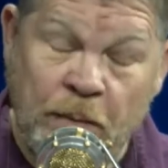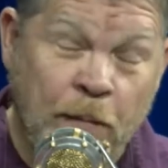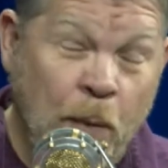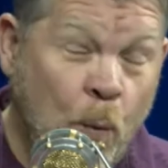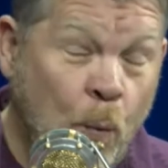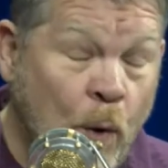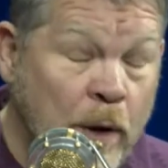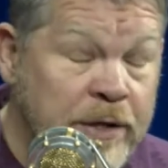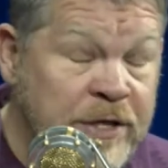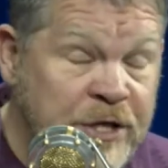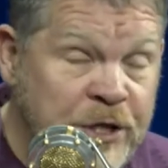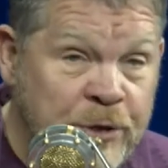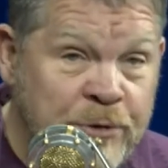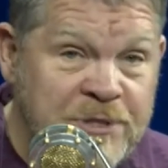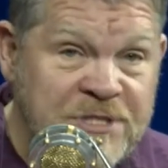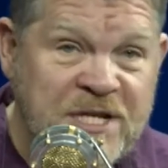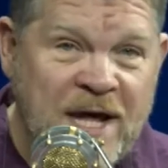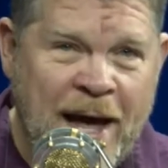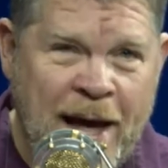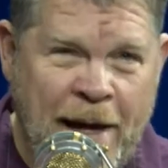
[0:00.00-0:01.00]
But what
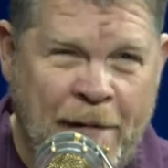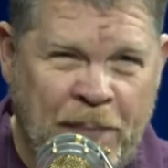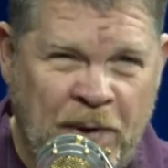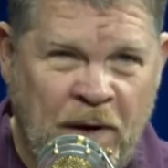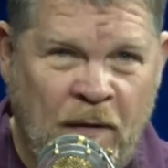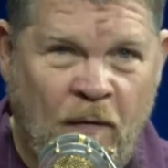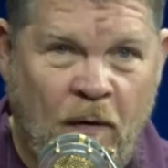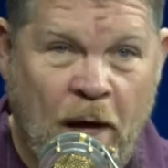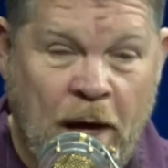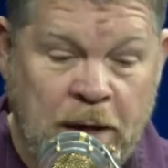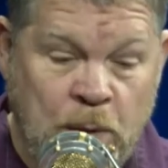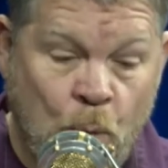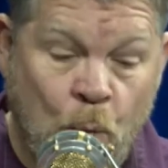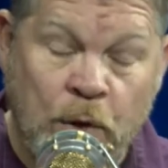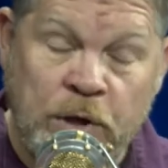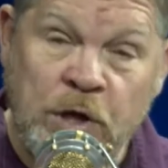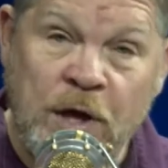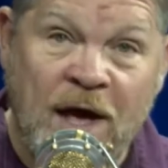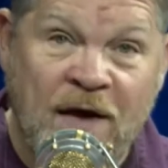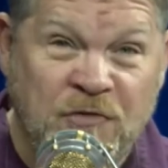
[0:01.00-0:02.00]
used to happen a lot and
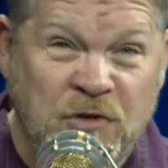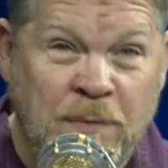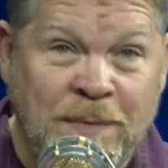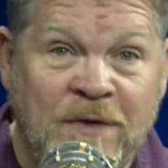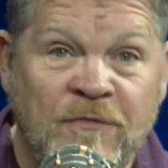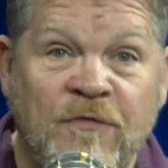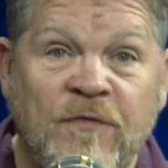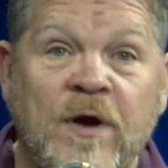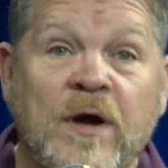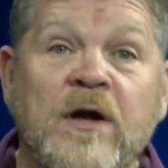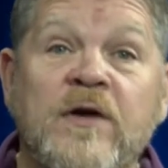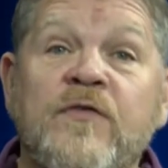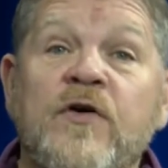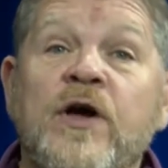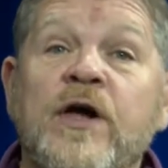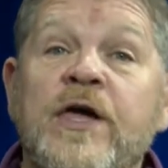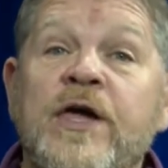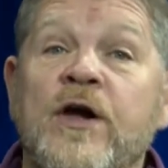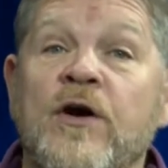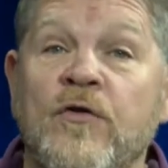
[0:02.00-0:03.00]
what you have to be very,
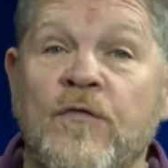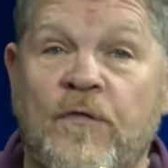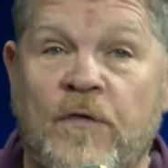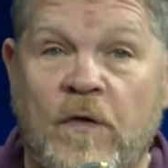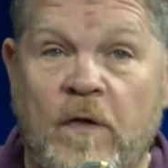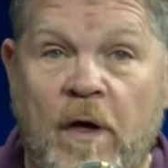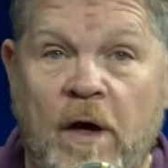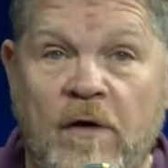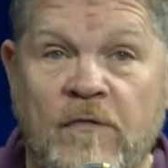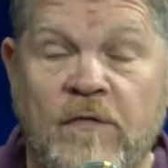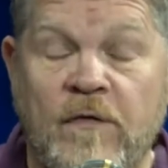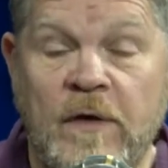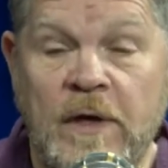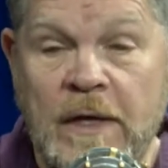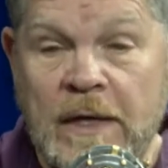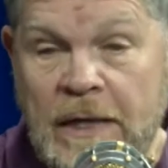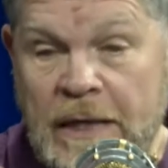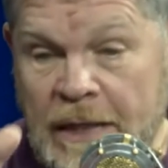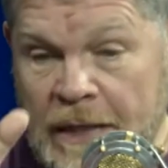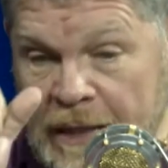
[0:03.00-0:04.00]
very careful of
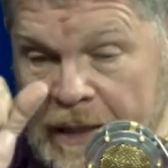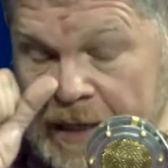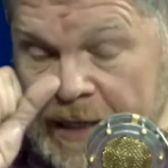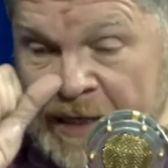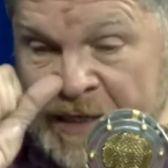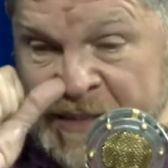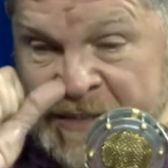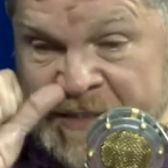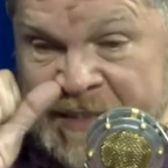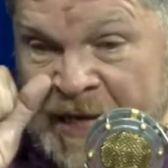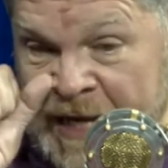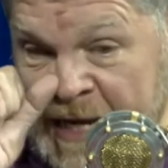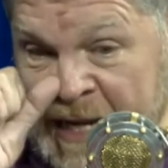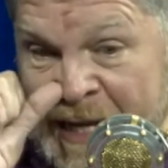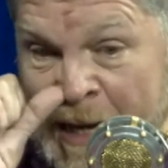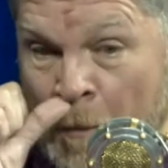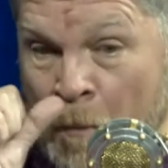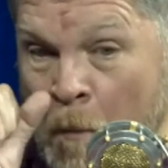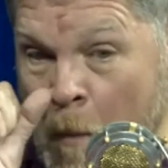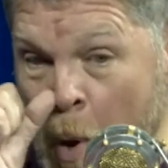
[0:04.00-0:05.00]
is
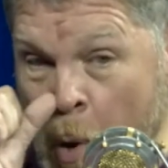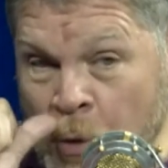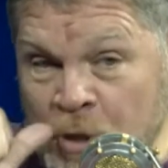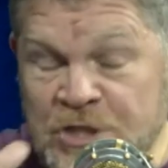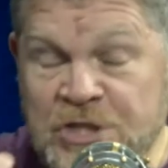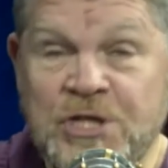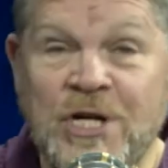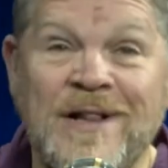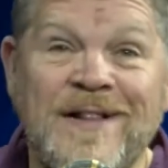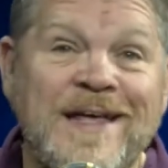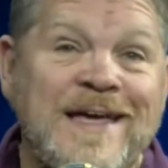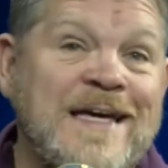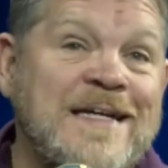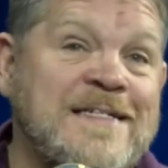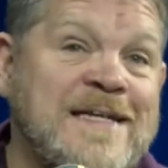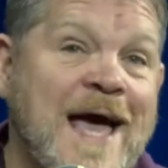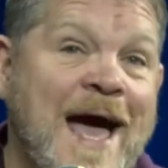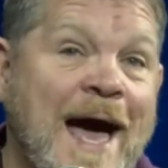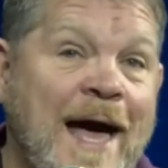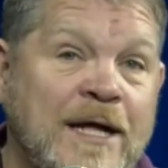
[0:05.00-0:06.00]
getting emotionally
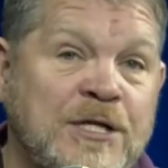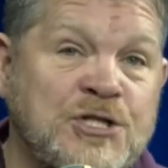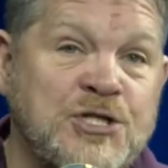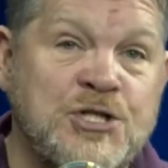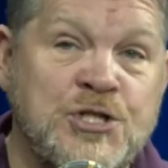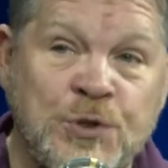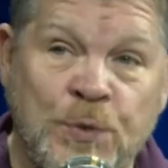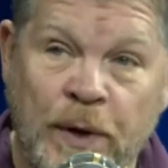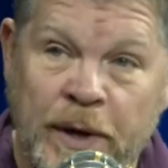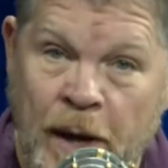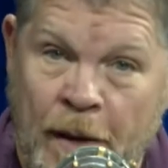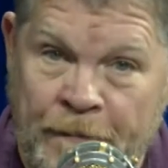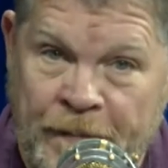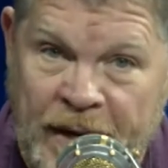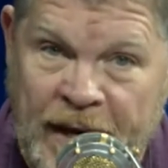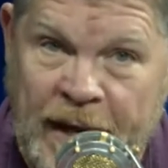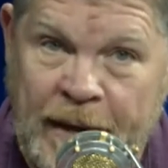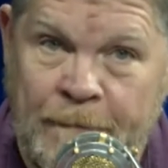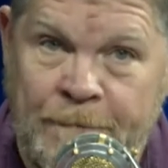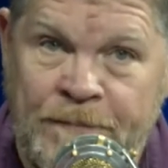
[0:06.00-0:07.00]
attached to a
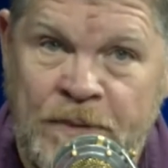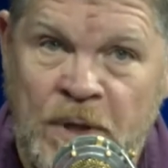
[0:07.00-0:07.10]
company.